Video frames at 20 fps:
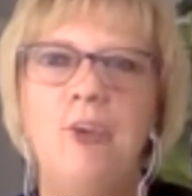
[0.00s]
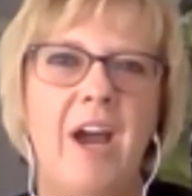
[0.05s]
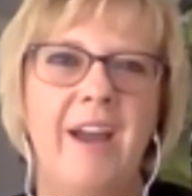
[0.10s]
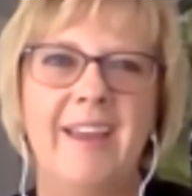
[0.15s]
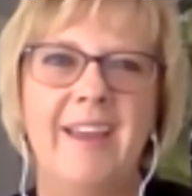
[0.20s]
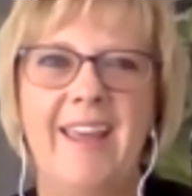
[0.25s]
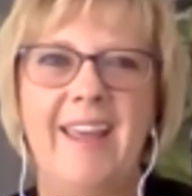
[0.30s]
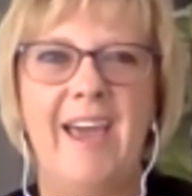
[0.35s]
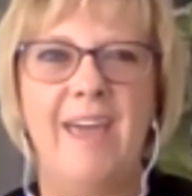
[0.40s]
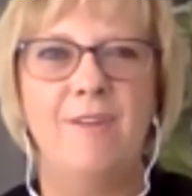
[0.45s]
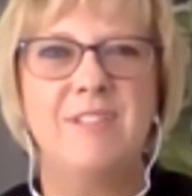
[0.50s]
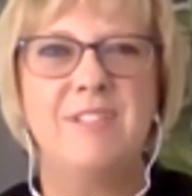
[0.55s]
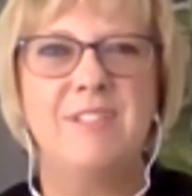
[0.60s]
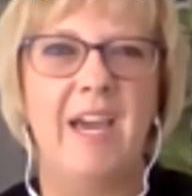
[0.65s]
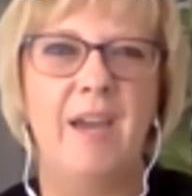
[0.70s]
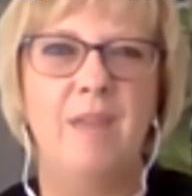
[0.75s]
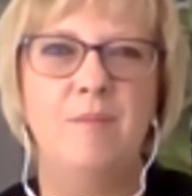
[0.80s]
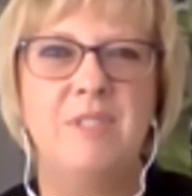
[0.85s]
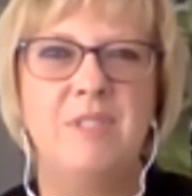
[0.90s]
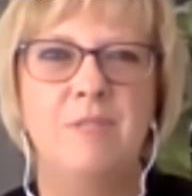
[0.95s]
not going to have
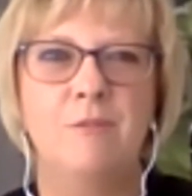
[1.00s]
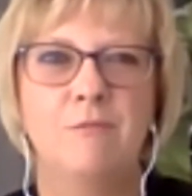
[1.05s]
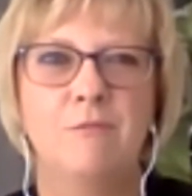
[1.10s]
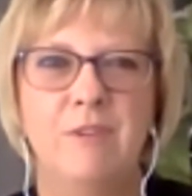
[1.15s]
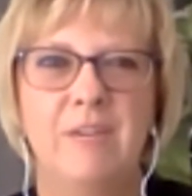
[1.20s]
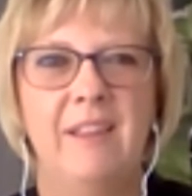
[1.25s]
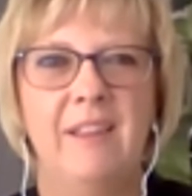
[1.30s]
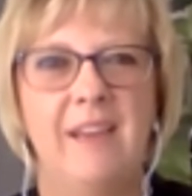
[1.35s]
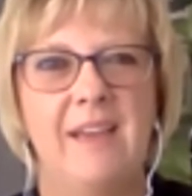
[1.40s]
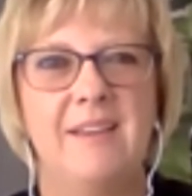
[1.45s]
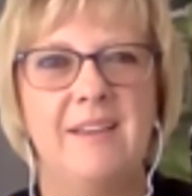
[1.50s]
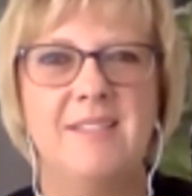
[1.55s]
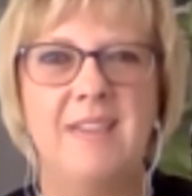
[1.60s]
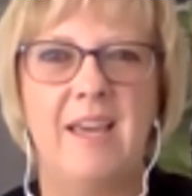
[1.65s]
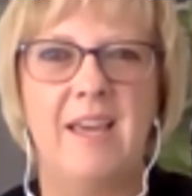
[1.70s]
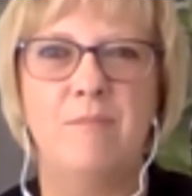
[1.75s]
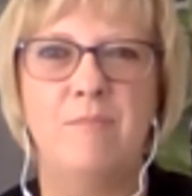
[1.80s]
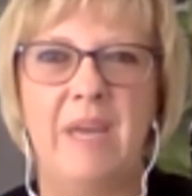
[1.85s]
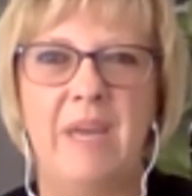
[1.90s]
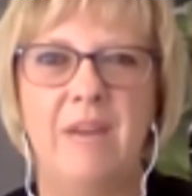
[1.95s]
time to realize
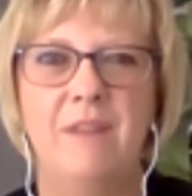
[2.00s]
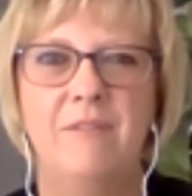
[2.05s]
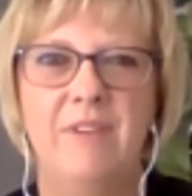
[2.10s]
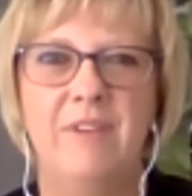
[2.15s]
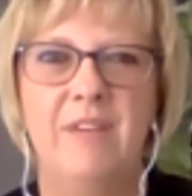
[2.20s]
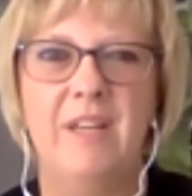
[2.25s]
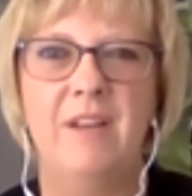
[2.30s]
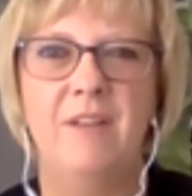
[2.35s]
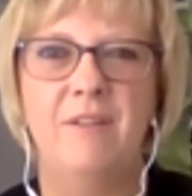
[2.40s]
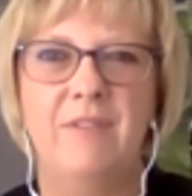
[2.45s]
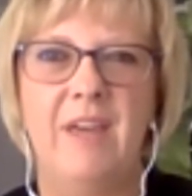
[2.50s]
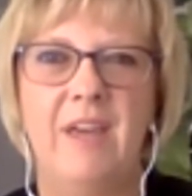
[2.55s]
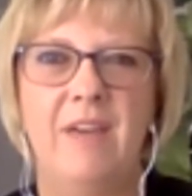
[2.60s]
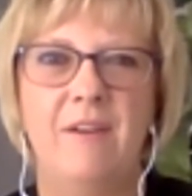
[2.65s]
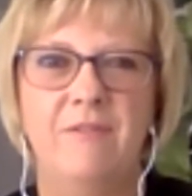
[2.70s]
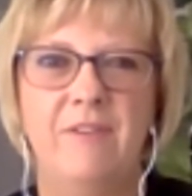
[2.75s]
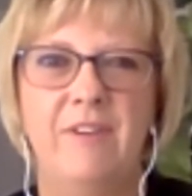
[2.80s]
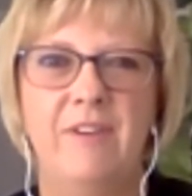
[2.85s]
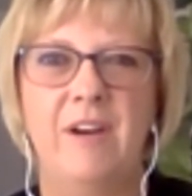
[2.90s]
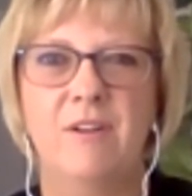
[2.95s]
that benefit of that
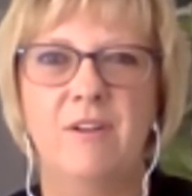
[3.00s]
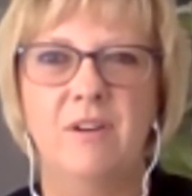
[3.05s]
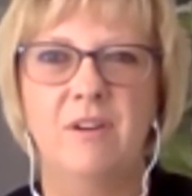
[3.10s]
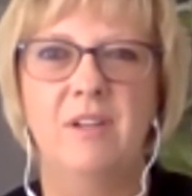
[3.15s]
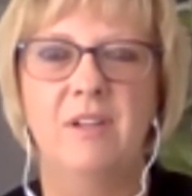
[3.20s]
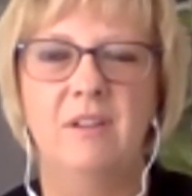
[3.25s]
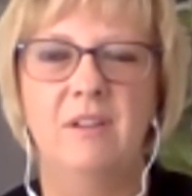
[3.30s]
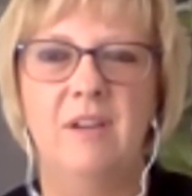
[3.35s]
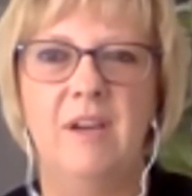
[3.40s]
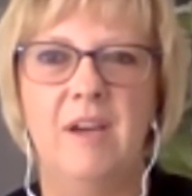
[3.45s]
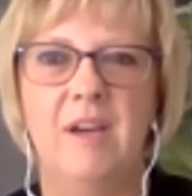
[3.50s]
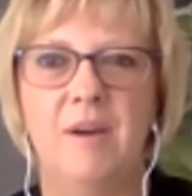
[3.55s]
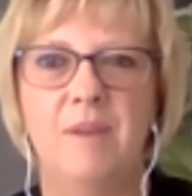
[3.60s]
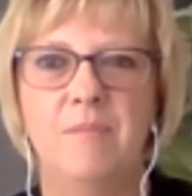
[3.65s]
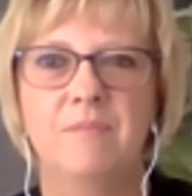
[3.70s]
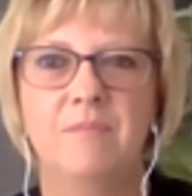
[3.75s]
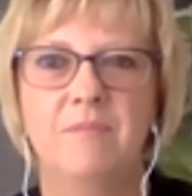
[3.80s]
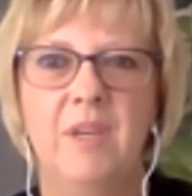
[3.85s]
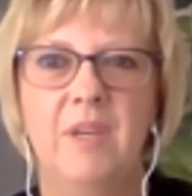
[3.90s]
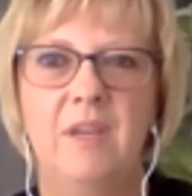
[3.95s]
federal
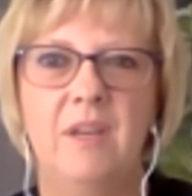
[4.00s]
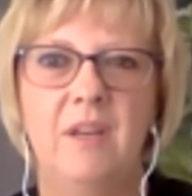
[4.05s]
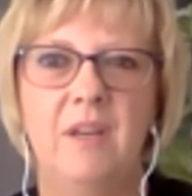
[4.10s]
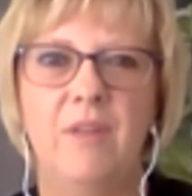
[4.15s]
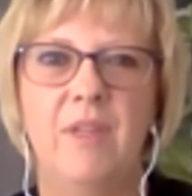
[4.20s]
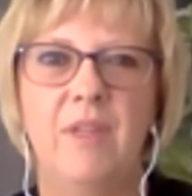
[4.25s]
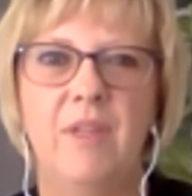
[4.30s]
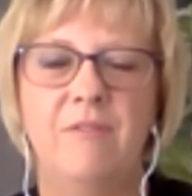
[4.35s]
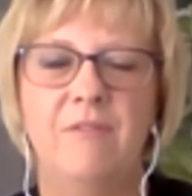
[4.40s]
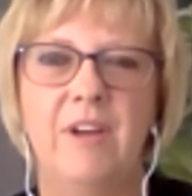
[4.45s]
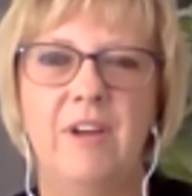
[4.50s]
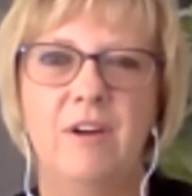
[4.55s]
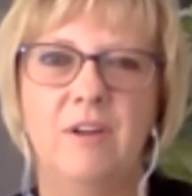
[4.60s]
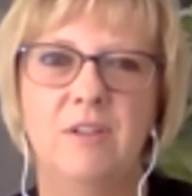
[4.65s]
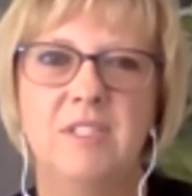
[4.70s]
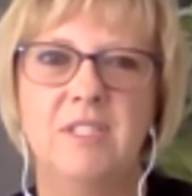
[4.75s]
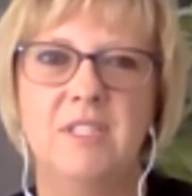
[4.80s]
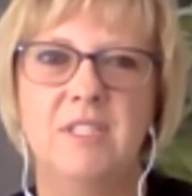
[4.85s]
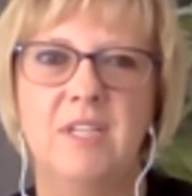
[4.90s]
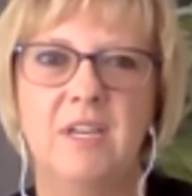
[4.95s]

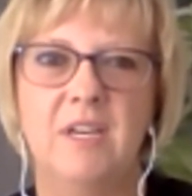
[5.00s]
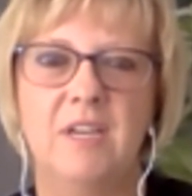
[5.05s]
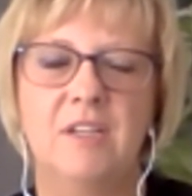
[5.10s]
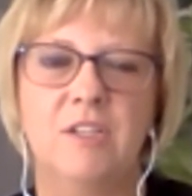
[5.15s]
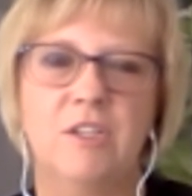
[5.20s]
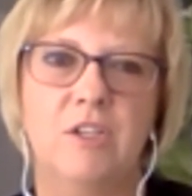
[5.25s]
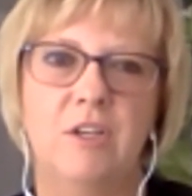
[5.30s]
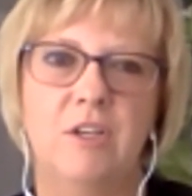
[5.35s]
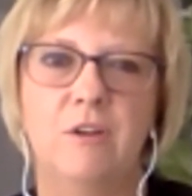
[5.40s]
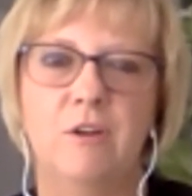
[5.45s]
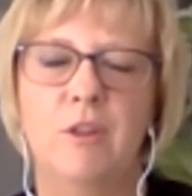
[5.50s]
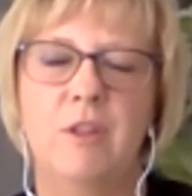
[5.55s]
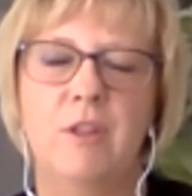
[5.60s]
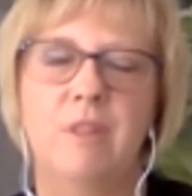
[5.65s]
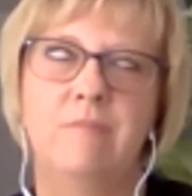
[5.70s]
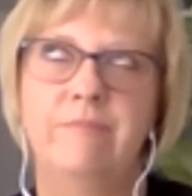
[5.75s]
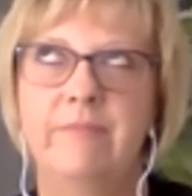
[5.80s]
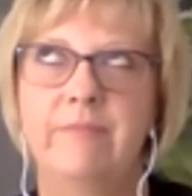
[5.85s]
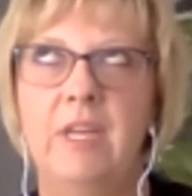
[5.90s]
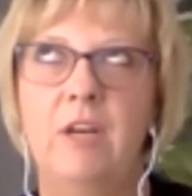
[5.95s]
deduction,
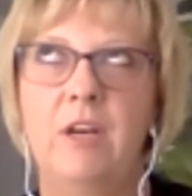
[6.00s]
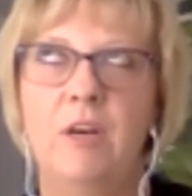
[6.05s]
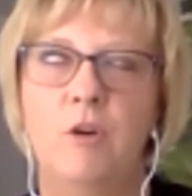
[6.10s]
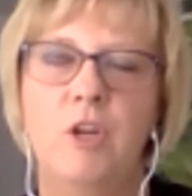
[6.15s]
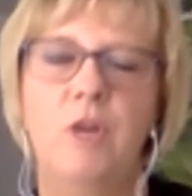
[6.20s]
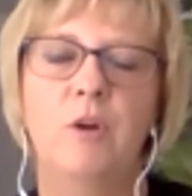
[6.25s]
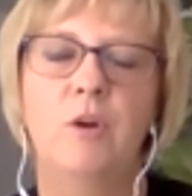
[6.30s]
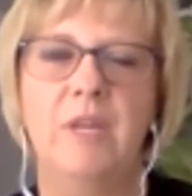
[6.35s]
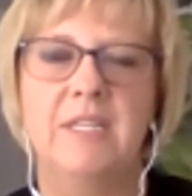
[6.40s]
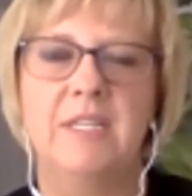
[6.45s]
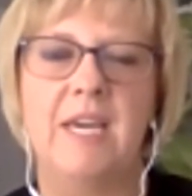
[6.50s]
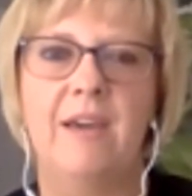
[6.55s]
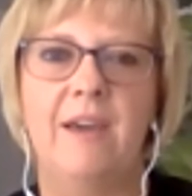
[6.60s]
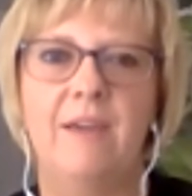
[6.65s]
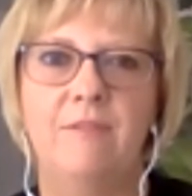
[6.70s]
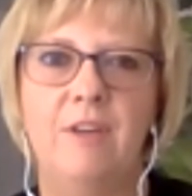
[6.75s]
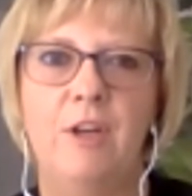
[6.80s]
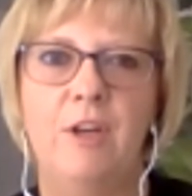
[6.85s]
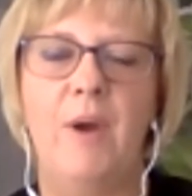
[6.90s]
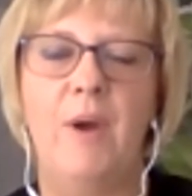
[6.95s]
or you don't
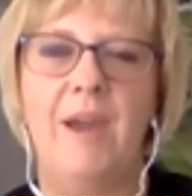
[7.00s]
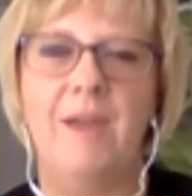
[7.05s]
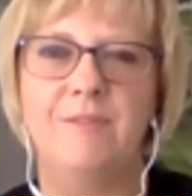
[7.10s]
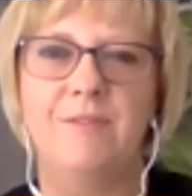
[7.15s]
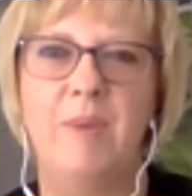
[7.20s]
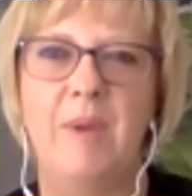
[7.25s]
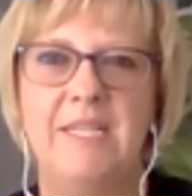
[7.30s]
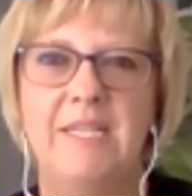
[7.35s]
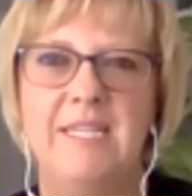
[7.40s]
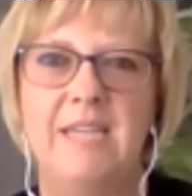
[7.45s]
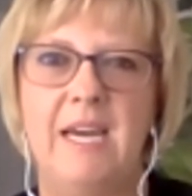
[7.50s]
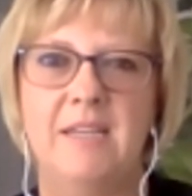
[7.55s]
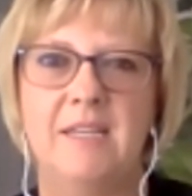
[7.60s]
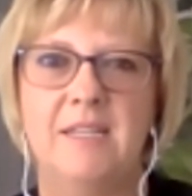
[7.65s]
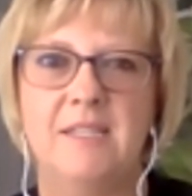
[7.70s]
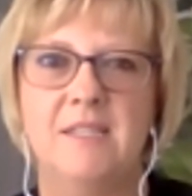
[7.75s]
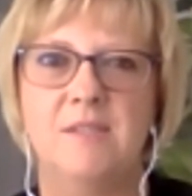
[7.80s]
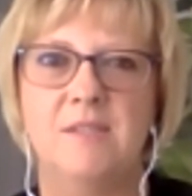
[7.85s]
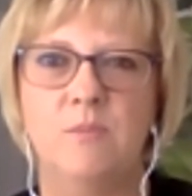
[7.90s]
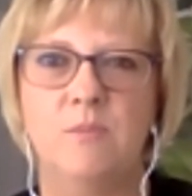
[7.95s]
have to pay
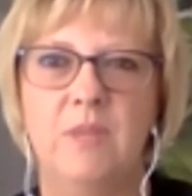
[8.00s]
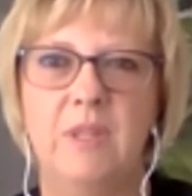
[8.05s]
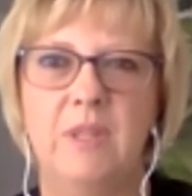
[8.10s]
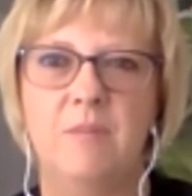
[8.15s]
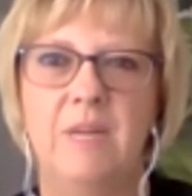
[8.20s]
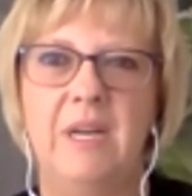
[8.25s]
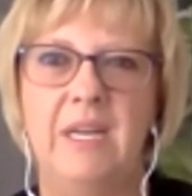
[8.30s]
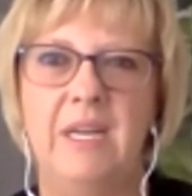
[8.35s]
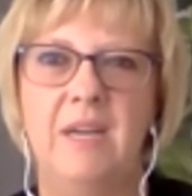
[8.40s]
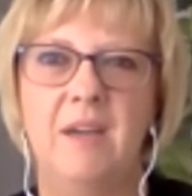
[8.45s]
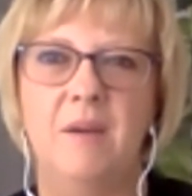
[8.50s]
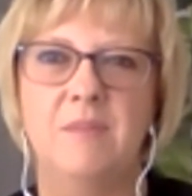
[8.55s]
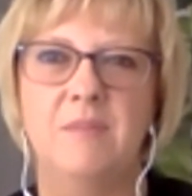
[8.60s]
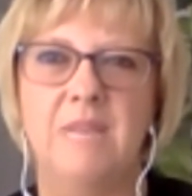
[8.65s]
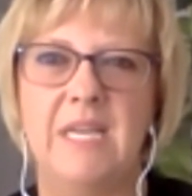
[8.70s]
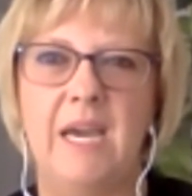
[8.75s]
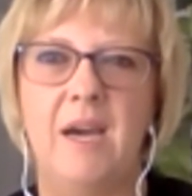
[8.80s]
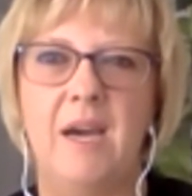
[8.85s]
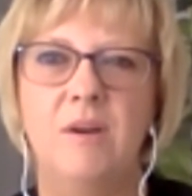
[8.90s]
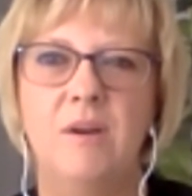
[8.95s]
taxes when the money comes
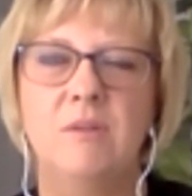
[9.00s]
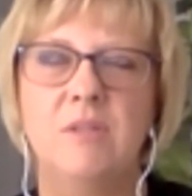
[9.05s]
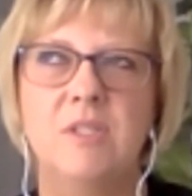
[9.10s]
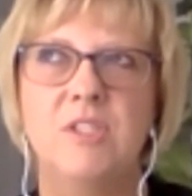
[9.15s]
out.